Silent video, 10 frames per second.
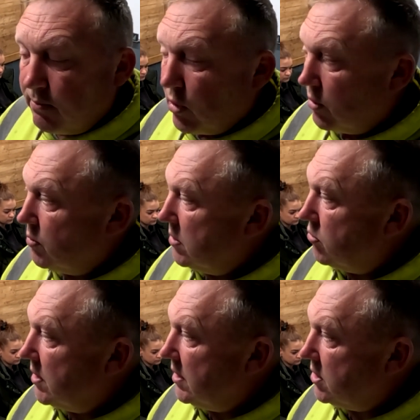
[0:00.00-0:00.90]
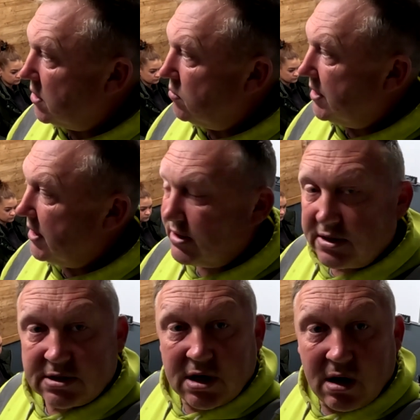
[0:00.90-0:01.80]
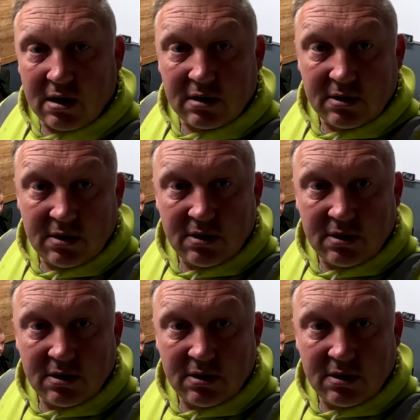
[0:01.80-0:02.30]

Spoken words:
But we really do need to start